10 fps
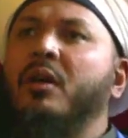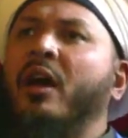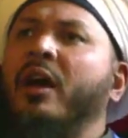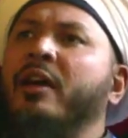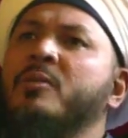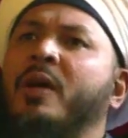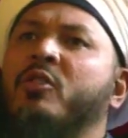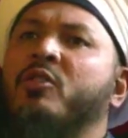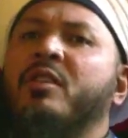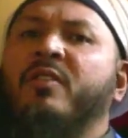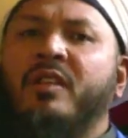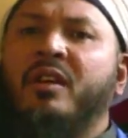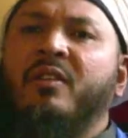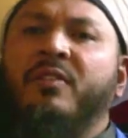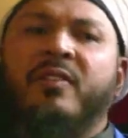And especially the
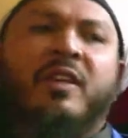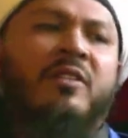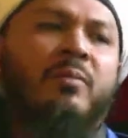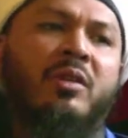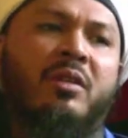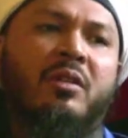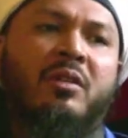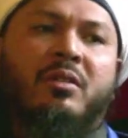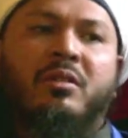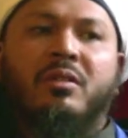fitna of Facebook.